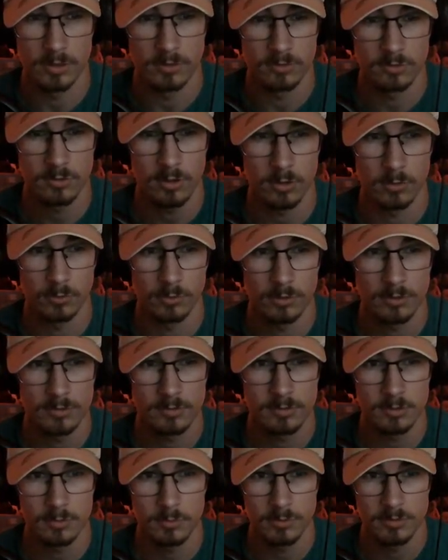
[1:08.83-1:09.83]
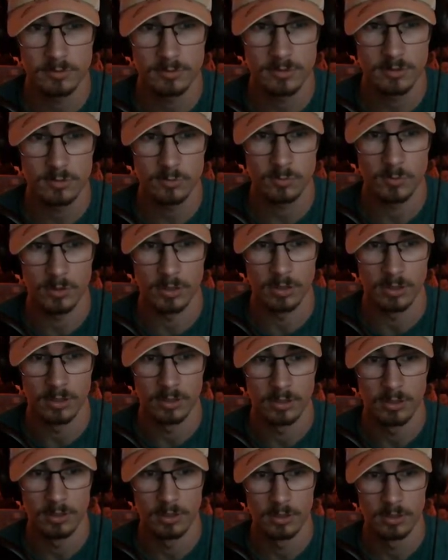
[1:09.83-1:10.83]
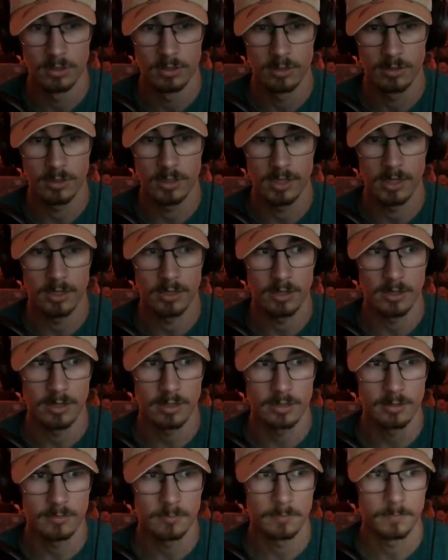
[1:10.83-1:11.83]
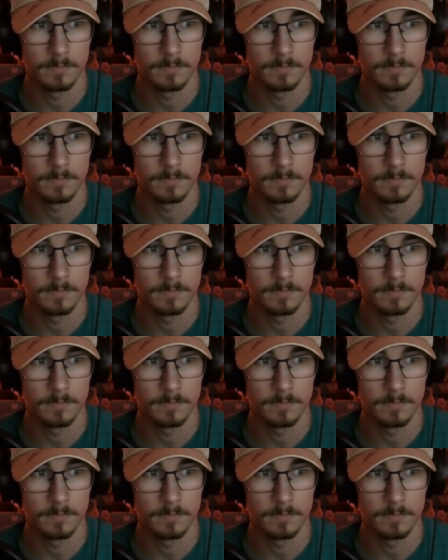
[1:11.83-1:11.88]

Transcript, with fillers: So, let's see what's this way. Can I not?